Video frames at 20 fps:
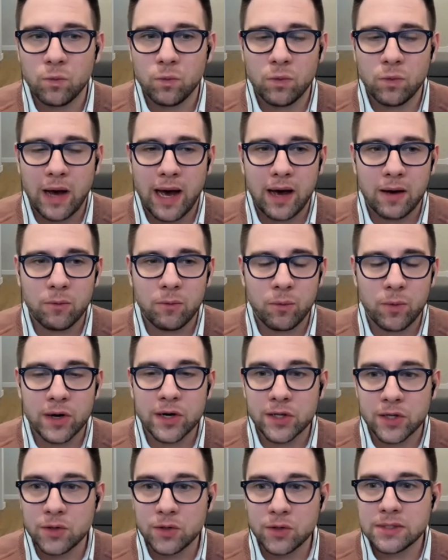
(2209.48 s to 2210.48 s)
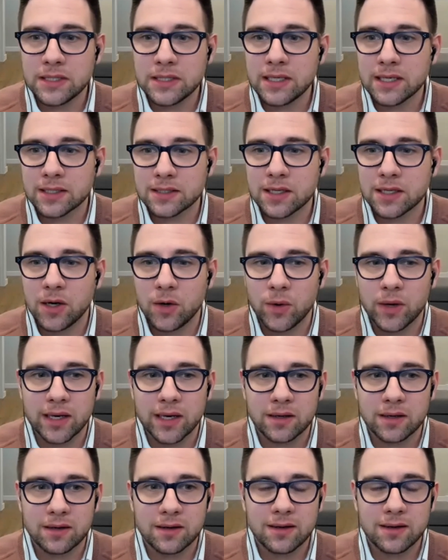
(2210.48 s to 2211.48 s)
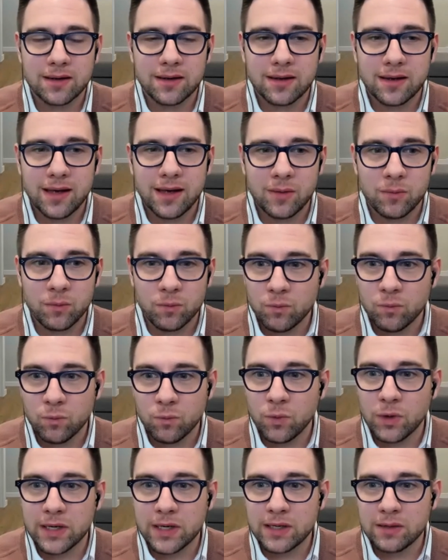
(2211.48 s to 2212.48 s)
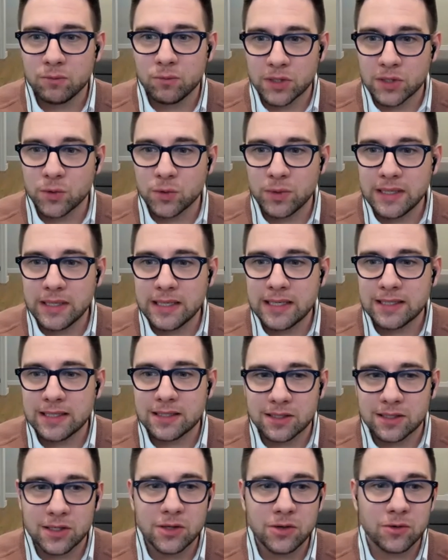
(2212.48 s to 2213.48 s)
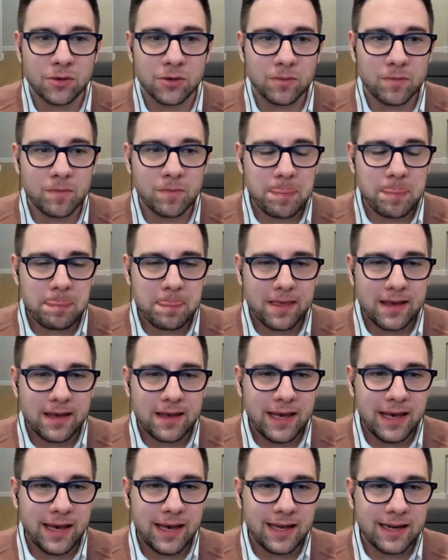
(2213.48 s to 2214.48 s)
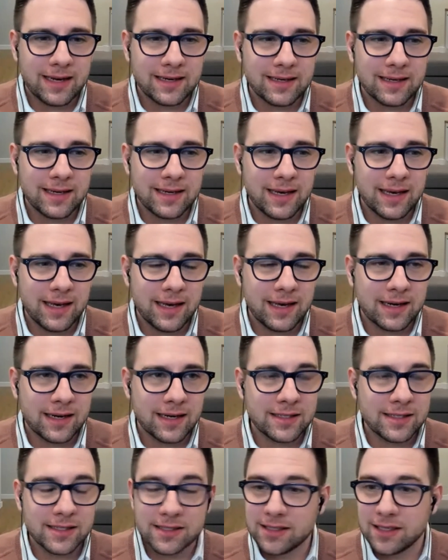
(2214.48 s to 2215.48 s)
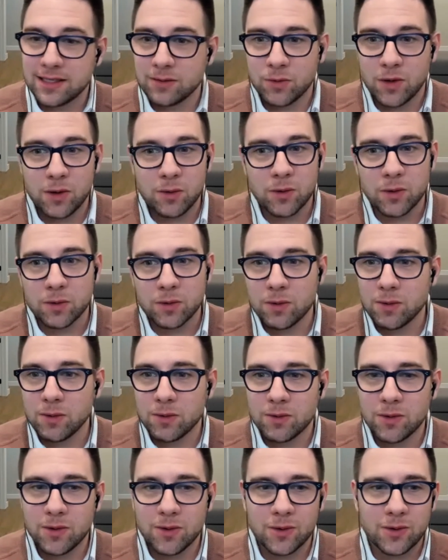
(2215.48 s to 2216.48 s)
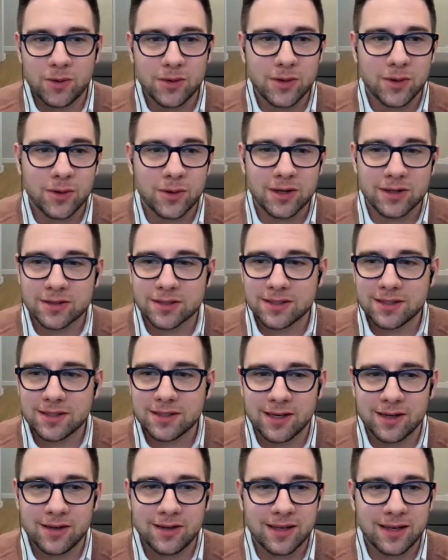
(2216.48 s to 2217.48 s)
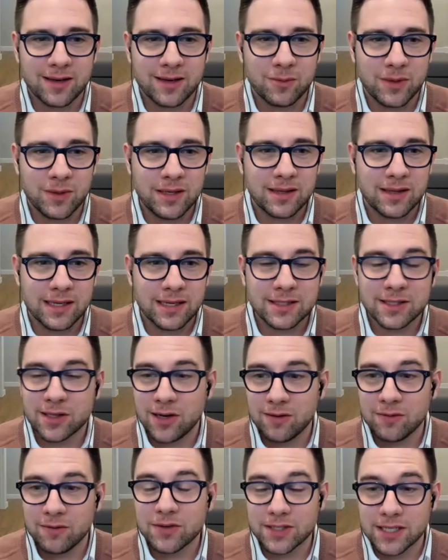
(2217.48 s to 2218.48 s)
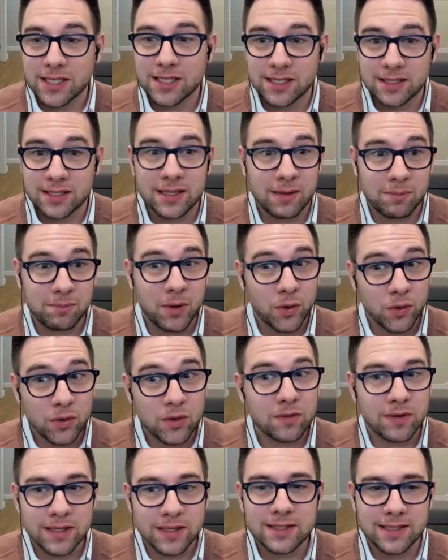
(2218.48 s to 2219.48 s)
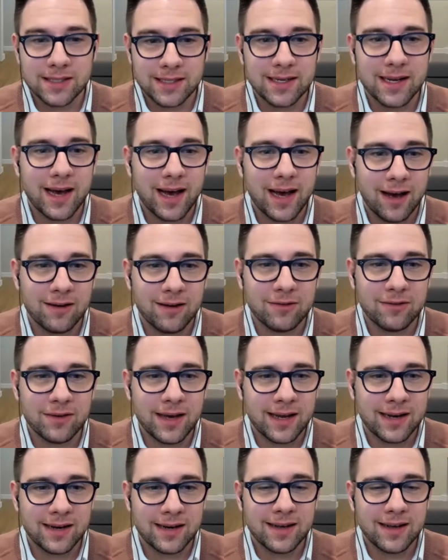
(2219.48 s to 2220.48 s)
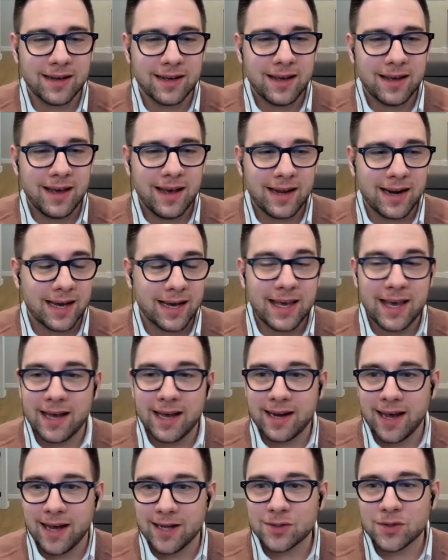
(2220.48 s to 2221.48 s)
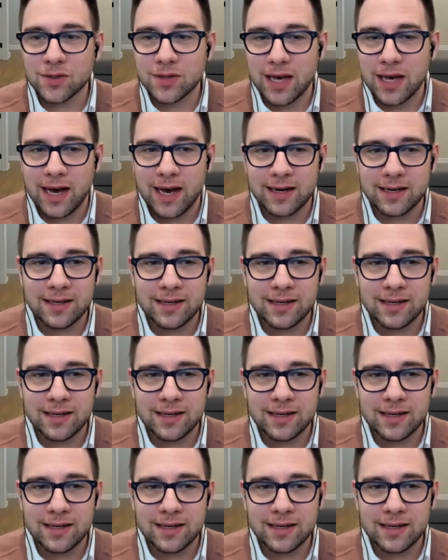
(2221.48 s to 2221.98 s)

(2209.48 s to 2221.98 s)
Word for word: how, where do you see us going? And, and what, what do we need to do? And, and I just said, whoa, whoa, whoa, whoa, hold the horse. You know, like we, that's a conversation that both of us need to have. And, and I can't answer that